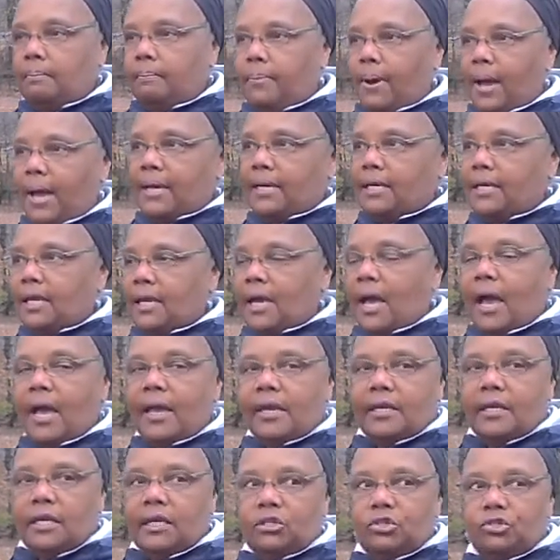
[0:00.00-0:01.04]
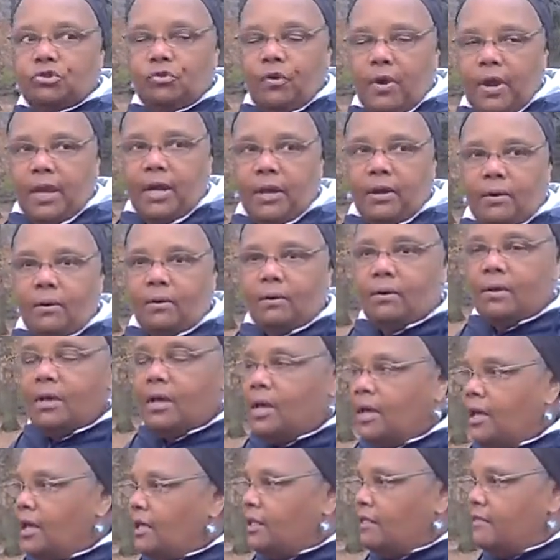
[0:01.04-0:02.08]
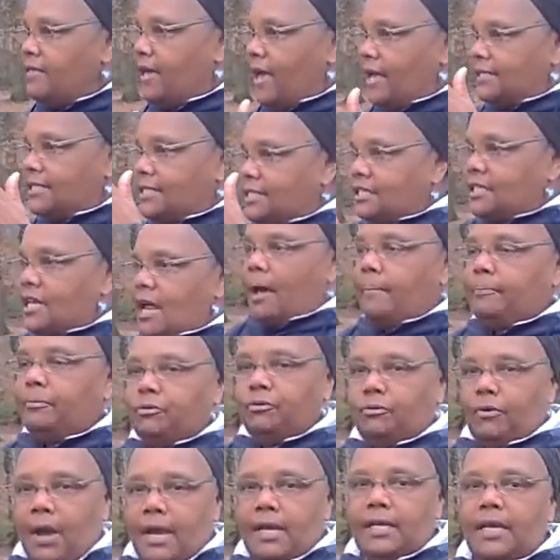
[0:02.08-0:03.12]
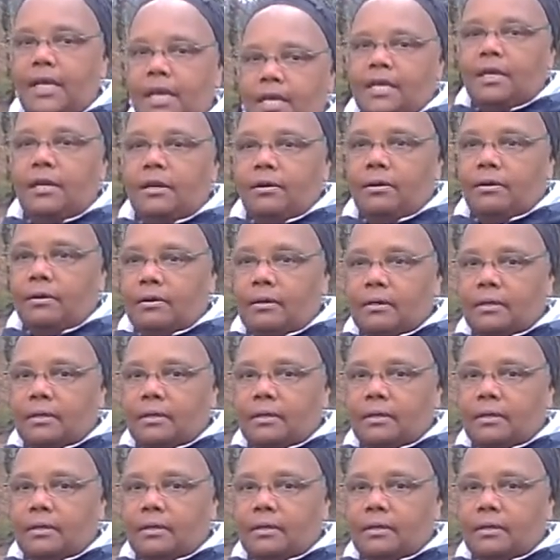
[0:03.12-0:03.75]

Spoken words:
biking, hiking trail that stopped right here.